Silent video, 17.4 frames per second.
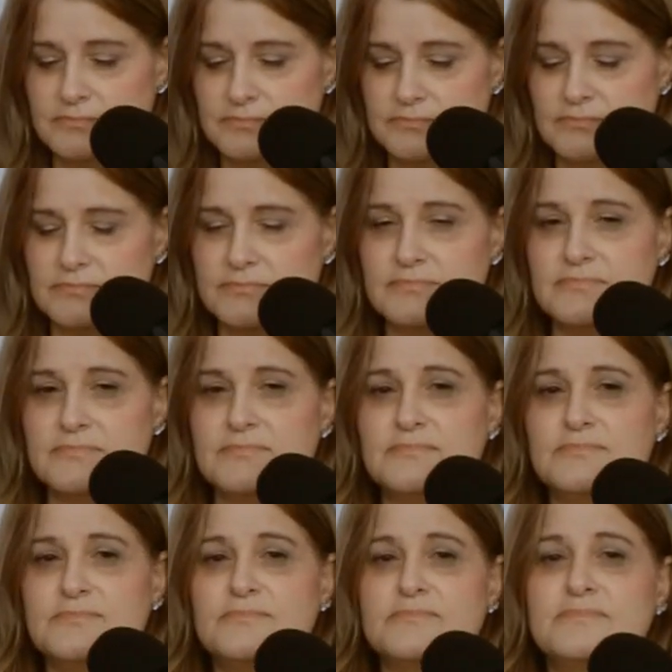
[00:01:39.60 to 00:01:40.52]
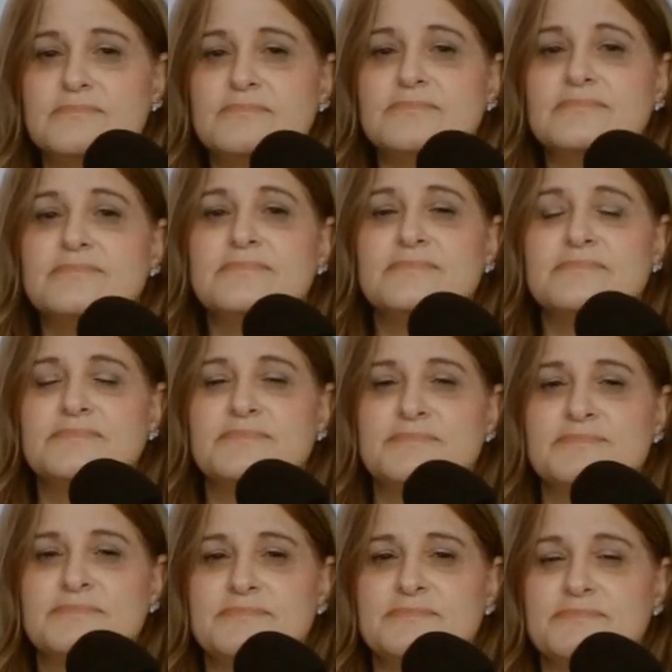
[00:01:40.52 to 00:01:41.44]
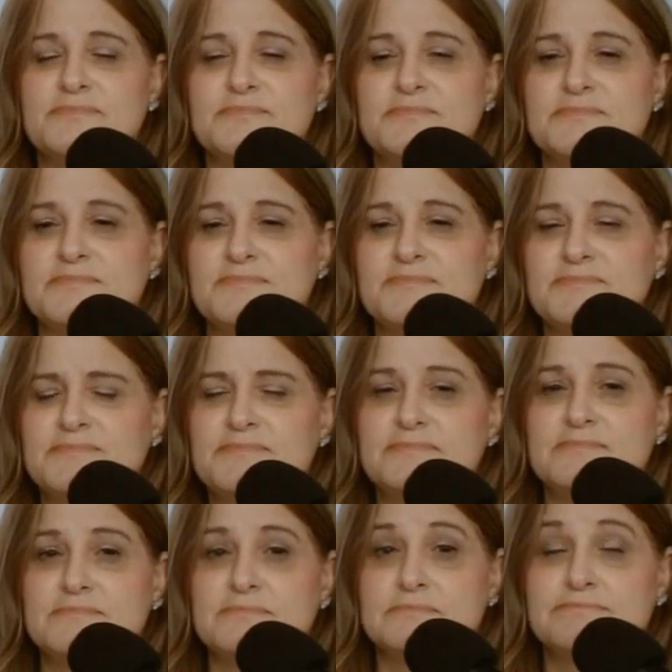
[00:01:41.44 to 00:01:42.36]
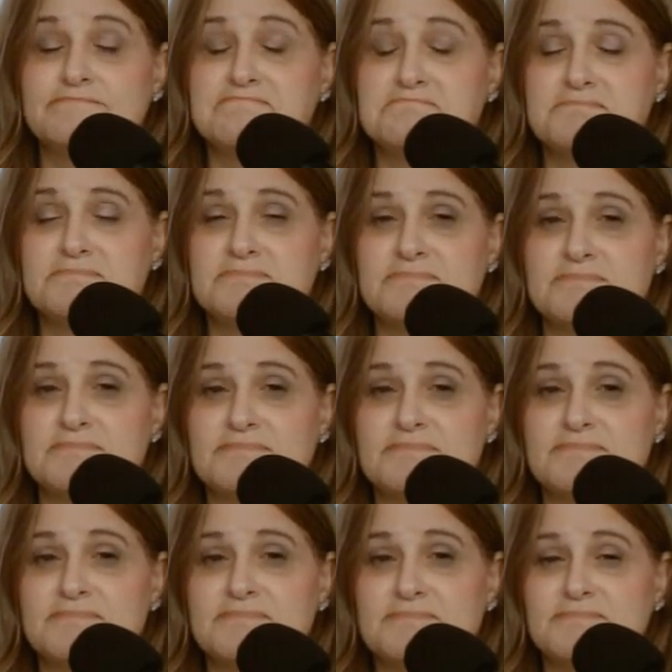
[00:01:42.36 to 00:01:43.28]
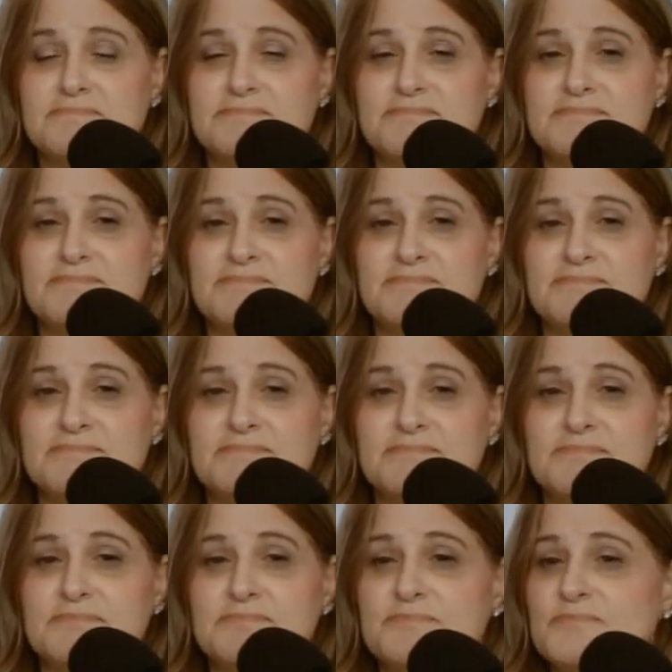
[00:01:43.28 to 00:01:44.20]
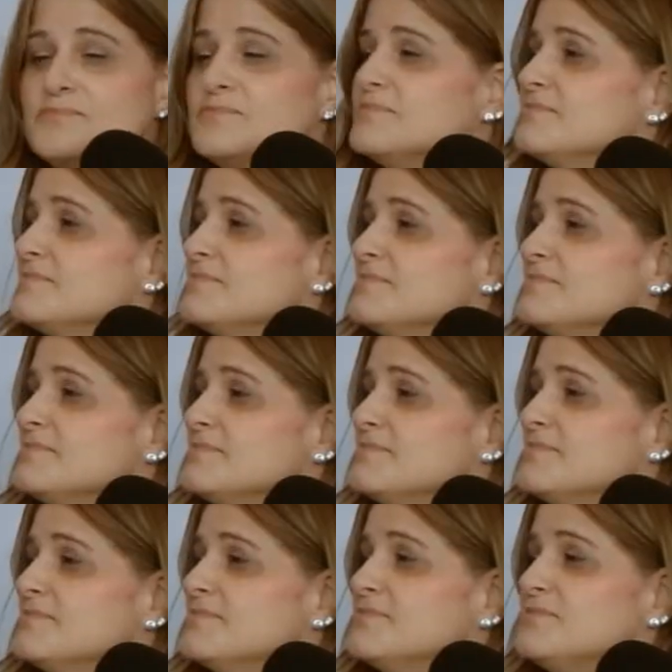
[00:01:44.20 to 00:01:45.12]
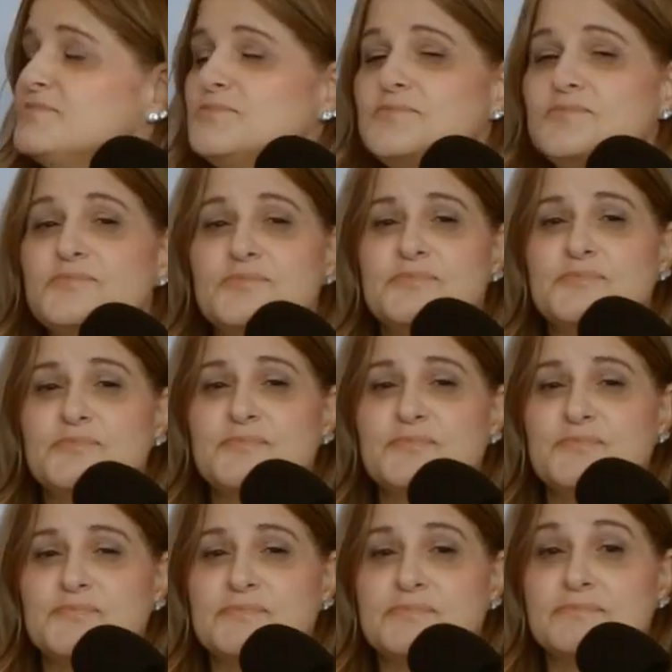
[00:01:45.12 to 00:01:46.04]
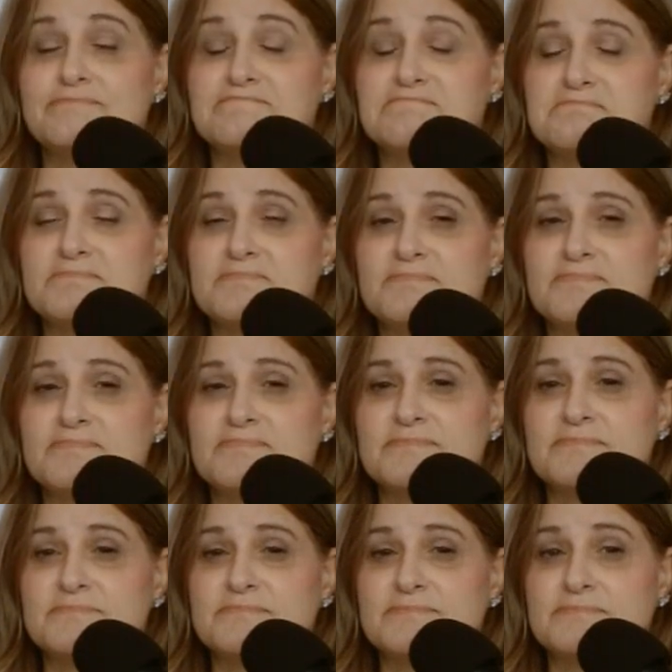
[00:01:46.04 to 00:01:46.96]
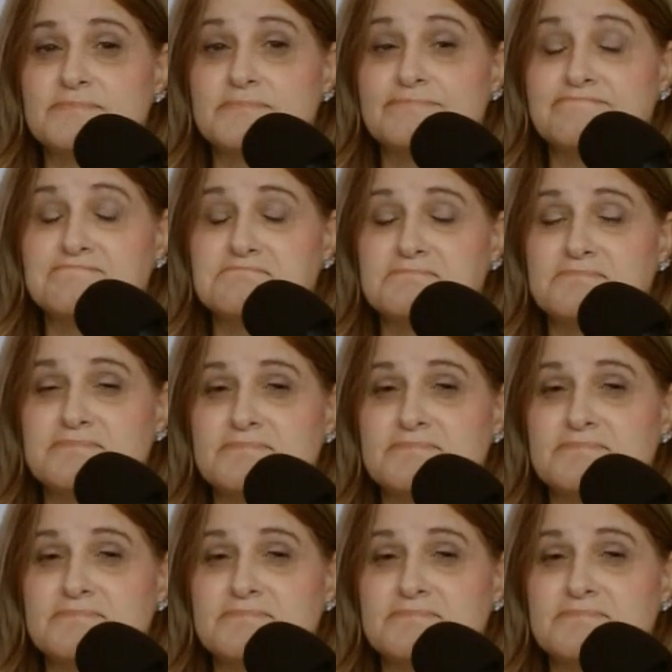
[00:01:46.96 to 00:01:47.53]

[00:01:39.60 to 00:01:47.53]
(silent)